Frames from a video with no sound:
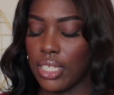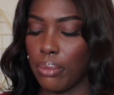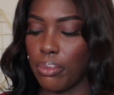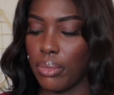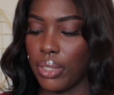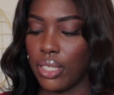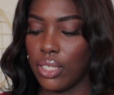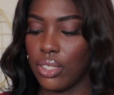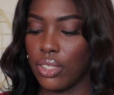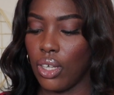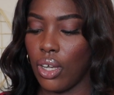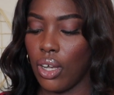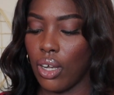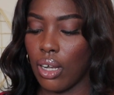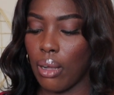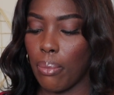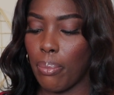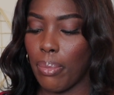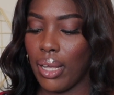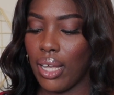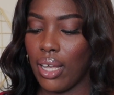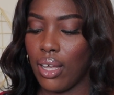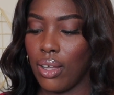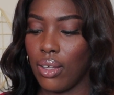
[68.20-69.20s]
I'm going to talk
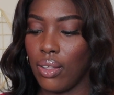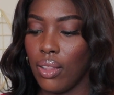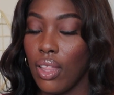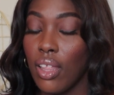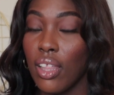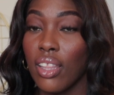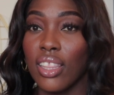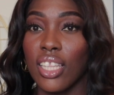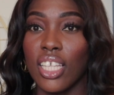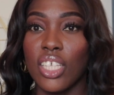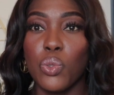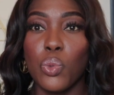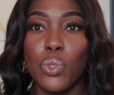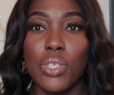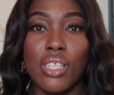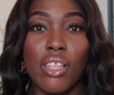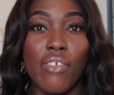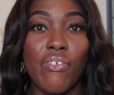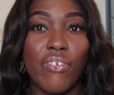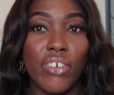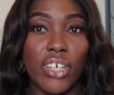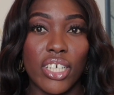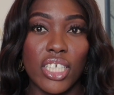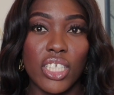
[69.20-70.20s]
about, this was
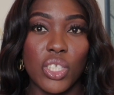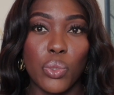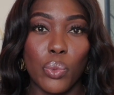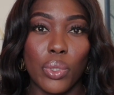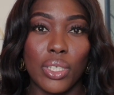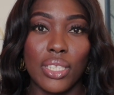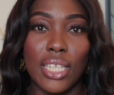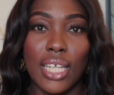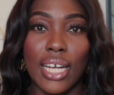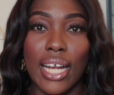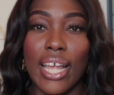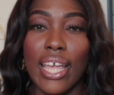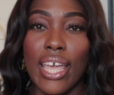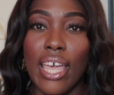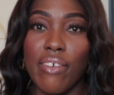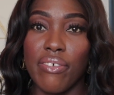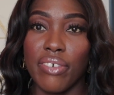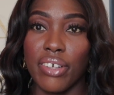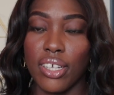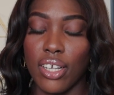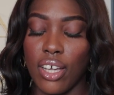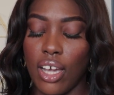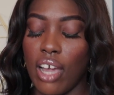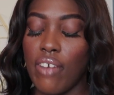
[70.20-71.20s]
the first one that I
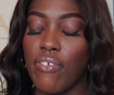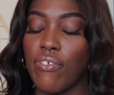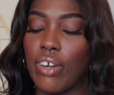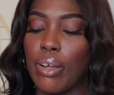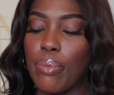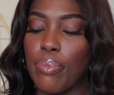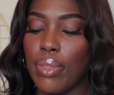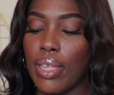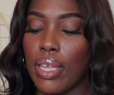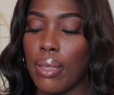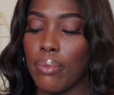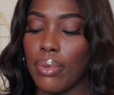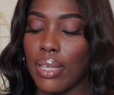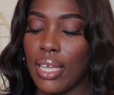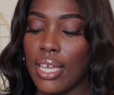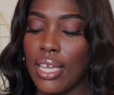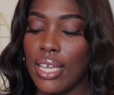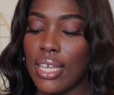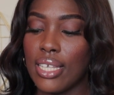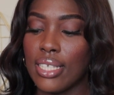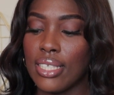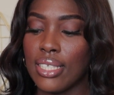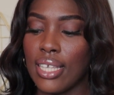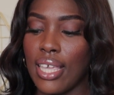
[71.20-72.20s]
ever got from them,
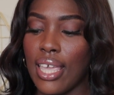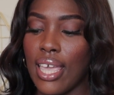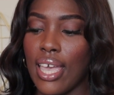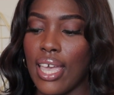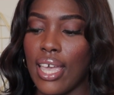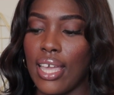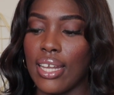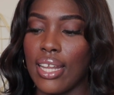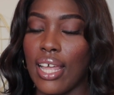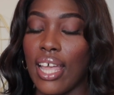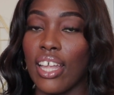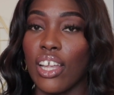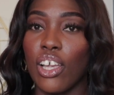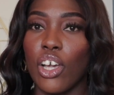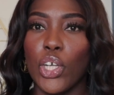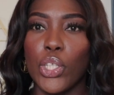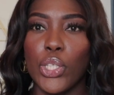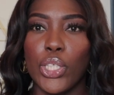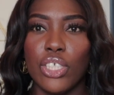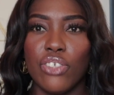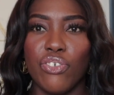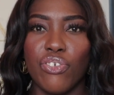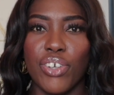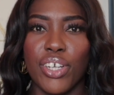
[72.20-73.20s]
guys, and I got
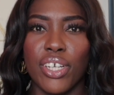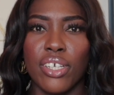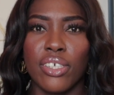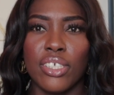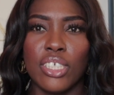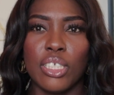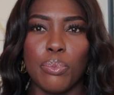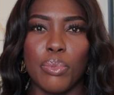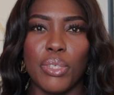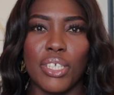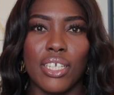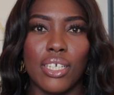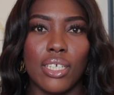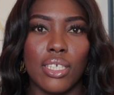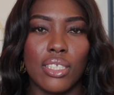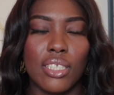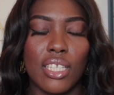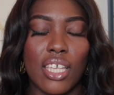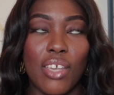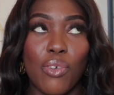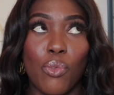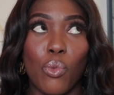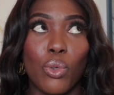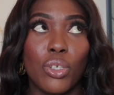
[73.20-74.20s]
this fragrance because
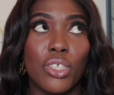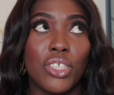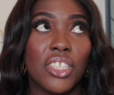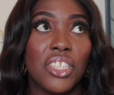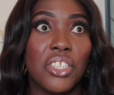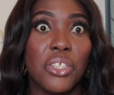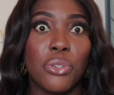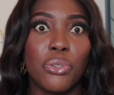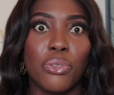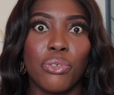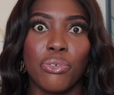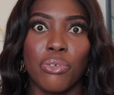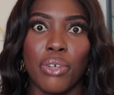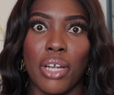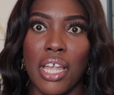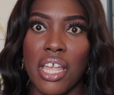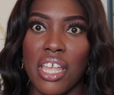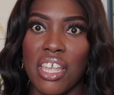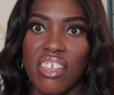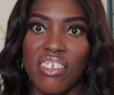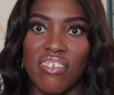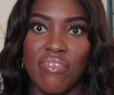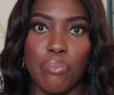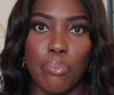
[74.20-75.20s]
it was the
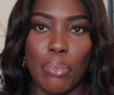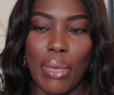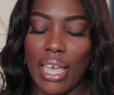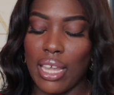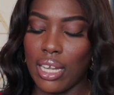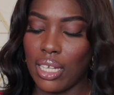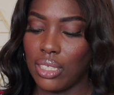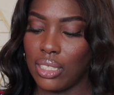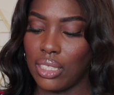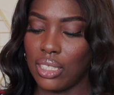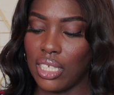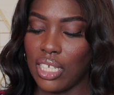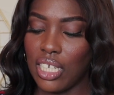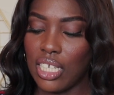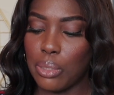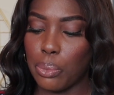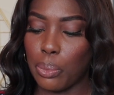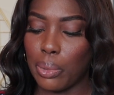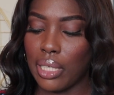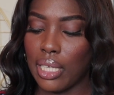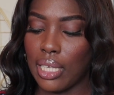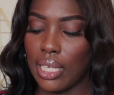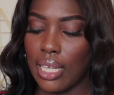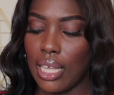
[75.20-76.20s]
rave back in the days
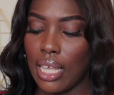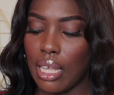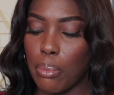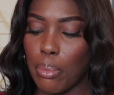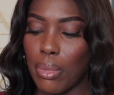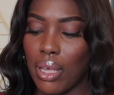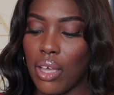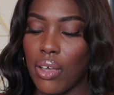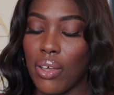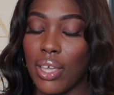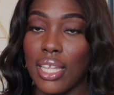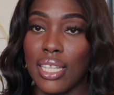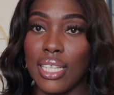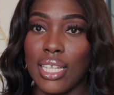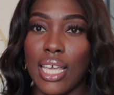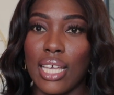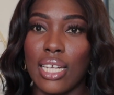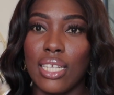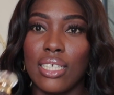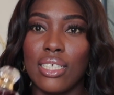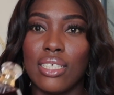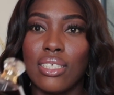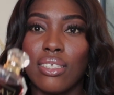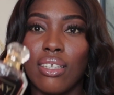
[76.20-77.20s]
when it came out, and that
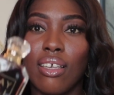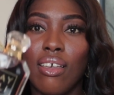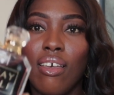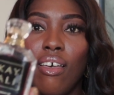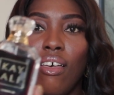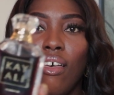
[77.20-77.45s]
is